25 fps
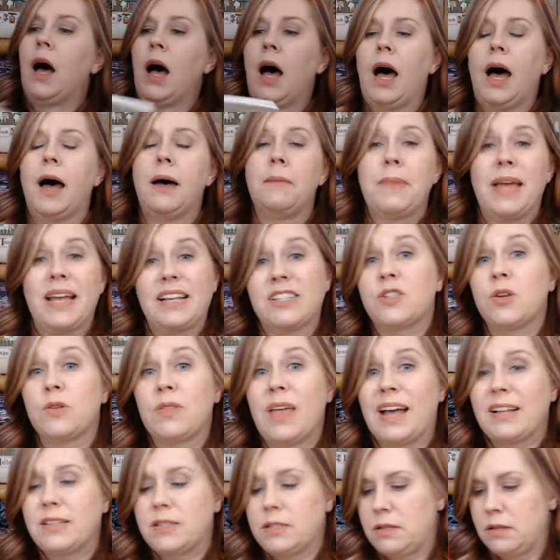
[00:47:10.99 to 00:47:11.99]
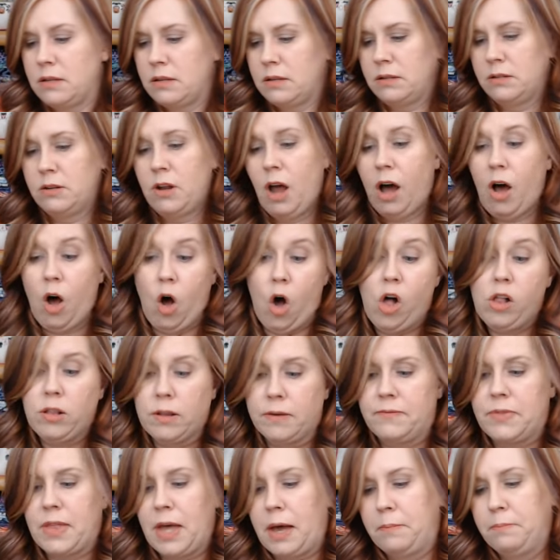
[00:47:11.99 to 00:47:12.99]
Um, and so that's not all
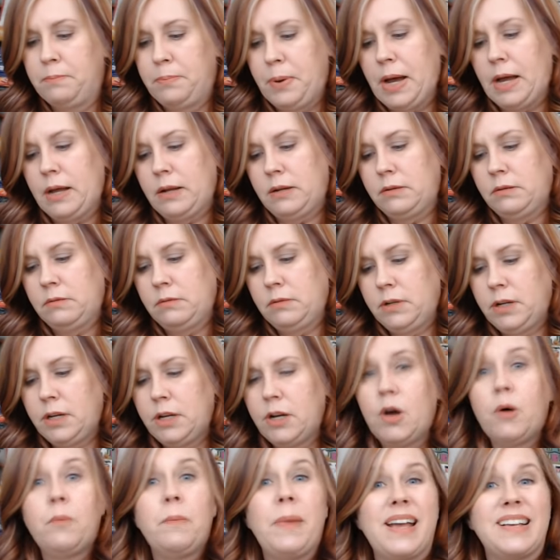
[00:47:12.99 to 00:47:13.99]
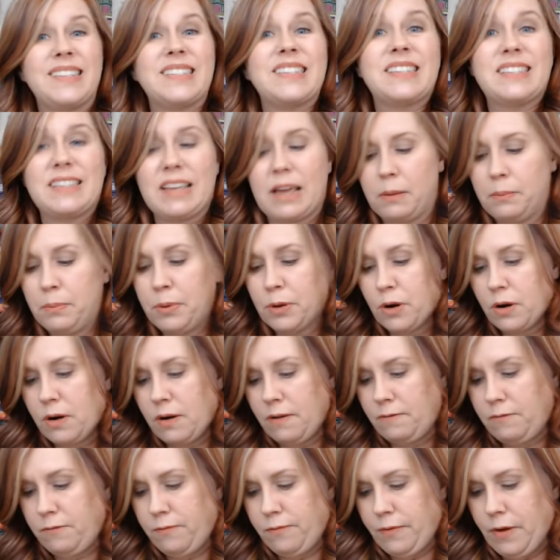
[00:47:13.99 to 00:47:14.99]
of them, but you know, makes a sampler
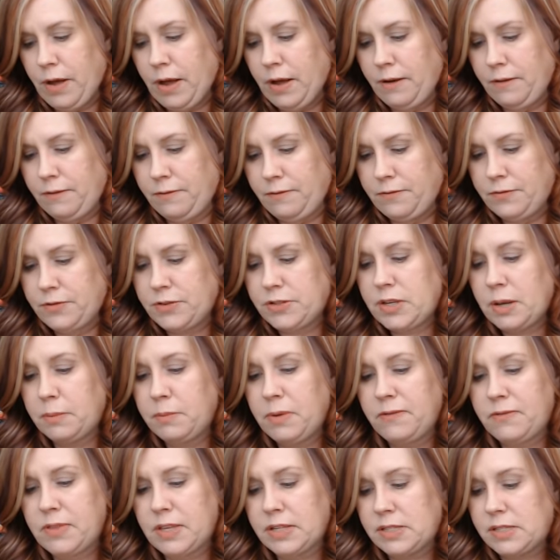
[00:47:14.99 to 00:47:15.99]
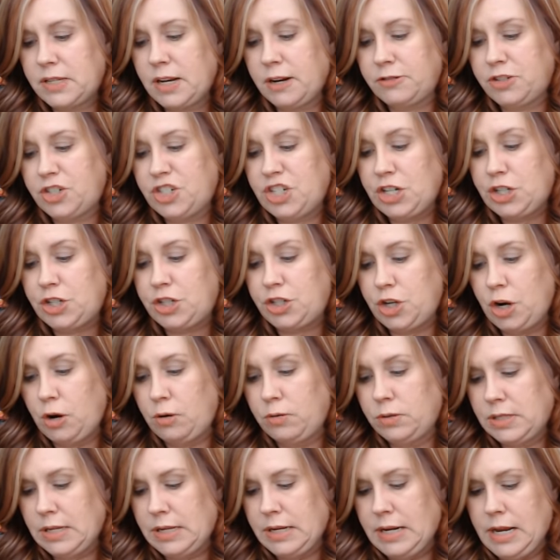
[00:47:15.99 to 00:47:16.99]
of, of some of the stuff she
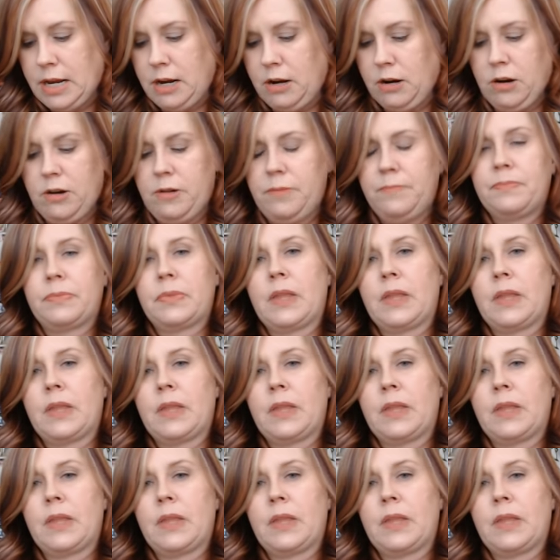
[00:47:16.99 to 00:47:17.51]
shows in here.